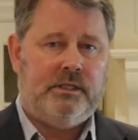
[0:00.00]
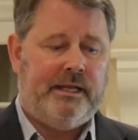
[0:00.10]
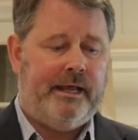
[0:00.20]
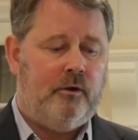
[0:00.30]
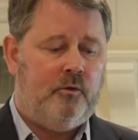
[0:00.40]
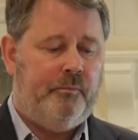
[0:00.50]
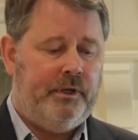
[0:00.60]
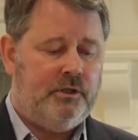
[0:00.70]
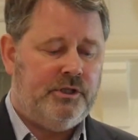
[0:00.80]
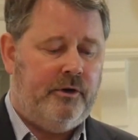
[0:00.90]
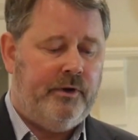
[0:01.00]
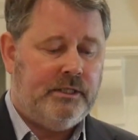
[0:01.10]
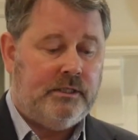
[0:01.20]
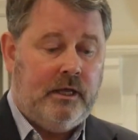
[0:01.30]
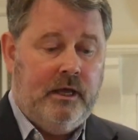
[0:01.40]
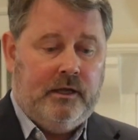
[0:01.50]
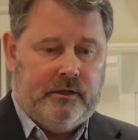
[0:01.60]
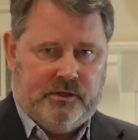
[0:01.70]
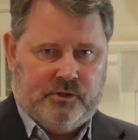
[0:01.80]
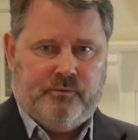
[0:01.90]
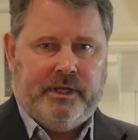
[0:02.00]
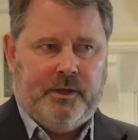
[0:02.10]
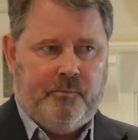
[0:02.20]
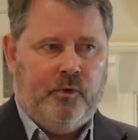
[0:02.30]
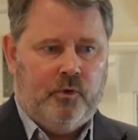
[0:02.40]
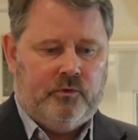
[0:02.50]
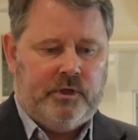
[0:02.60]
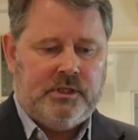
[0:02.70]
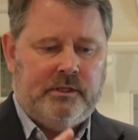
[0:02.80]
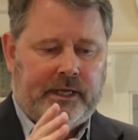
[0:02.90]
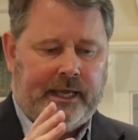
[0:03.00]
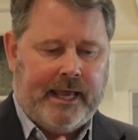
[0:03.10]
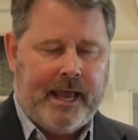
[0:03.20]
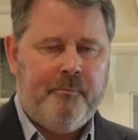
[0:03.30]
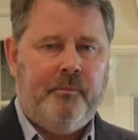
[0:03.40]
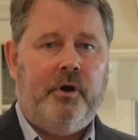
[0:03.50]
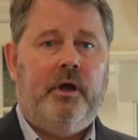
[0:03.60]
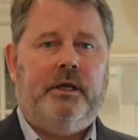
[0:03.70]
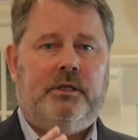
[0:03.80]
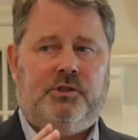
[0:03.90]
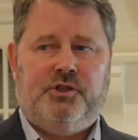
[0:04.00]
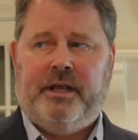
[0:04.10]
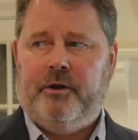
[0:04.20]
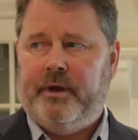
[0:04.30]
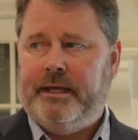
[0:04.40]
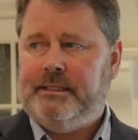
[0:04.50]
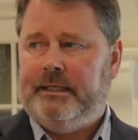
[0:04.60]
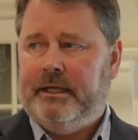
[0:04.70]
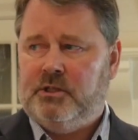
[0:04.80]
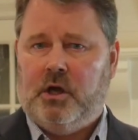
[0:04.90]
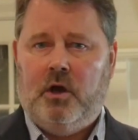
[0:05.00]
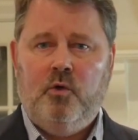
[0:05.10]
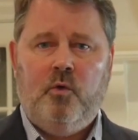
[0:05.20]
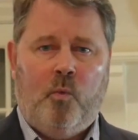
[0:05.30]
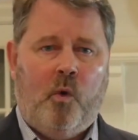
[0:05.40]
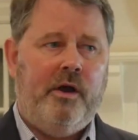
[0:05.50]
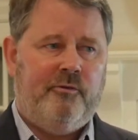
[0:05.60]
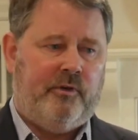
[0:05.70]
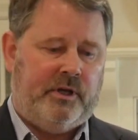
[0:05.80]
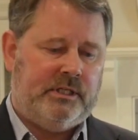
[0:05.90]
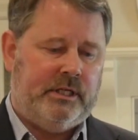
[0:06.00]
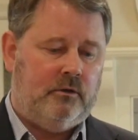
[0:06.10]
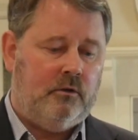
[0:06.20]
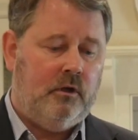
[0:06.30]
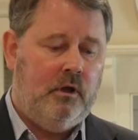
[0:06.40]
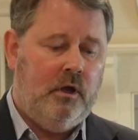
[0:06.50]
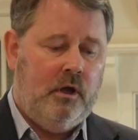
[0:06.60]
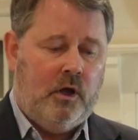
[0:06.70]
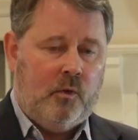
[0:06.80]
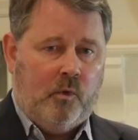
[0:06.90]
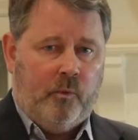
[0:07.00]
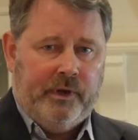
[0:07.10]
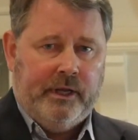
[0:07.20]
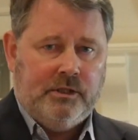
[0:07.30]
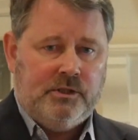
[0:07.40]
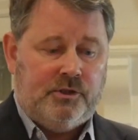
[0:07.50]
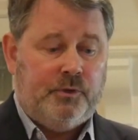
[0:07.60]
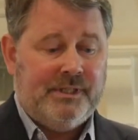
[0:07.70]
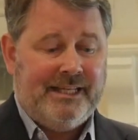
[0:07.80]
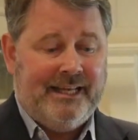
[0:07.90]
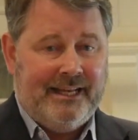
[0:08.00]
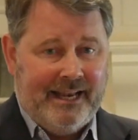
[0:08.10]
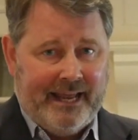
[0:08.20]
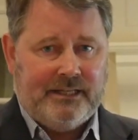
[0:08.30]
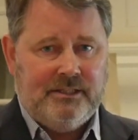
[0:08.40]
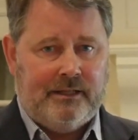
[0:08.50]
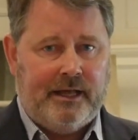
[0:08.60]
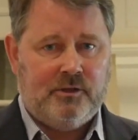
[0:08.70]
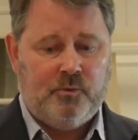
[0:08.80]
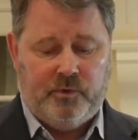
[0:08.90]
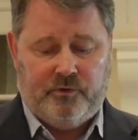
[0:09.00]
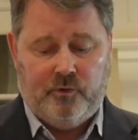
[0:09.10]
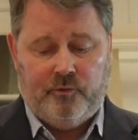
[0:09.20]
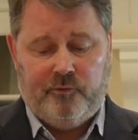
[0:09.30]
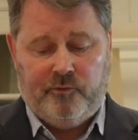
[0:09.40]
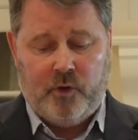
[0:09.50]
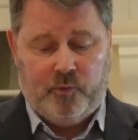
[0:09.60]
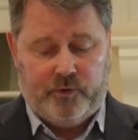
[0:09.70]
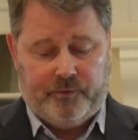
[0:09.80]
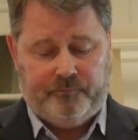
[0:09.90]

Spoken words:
is now being generated. And this is really important, the camera is generating its own Wi-Fi signal, and what we need to do is connect to that with your phone.